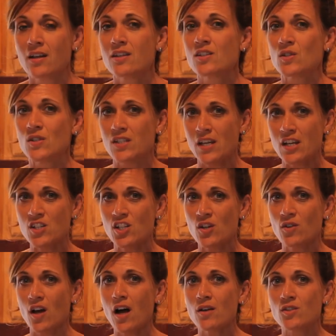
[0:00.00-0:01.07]
So stay
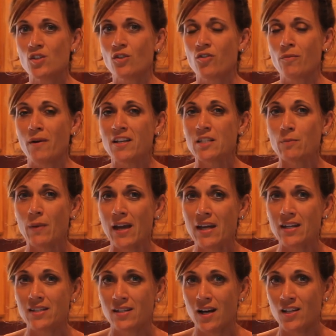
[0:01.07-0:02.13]
tuned also for my
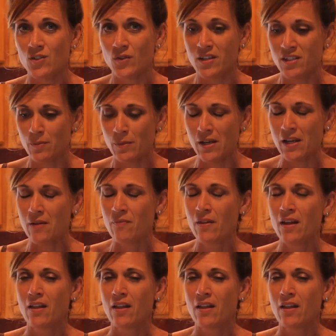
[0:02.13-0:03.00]
spaghetti sauce recipe.